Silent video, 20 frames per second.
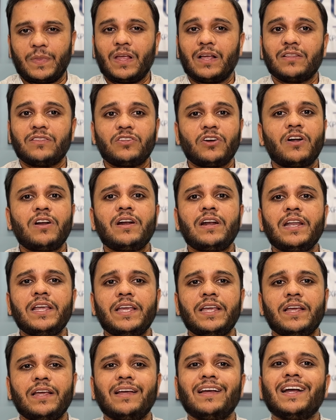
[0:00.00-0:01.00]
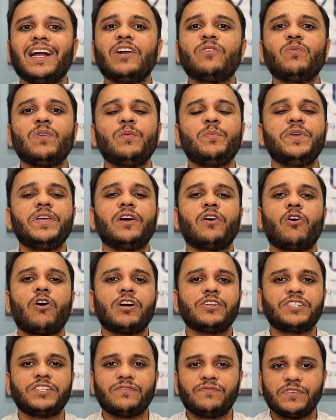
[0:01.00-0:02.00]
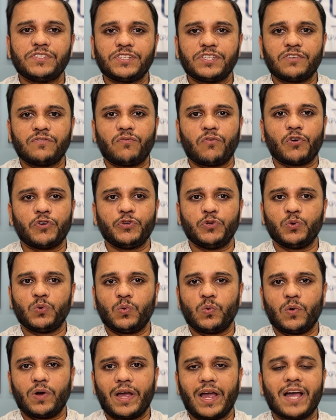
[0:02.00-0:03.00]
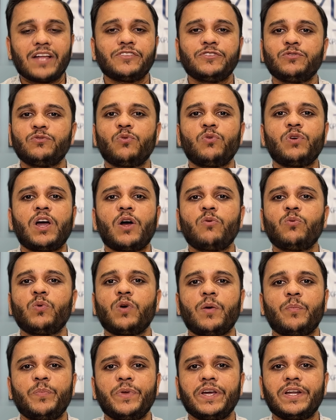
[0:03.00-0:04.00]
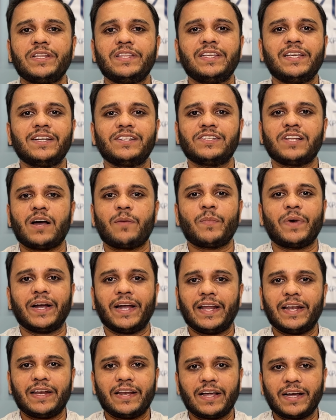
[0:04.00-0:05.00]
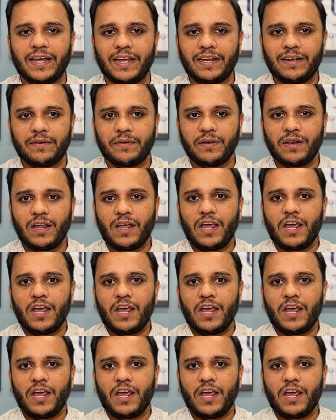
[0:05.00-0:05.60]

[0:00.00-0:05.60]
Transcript: Thirdly, it will be a cost efficient for you as you don't have to appear the exam again and again.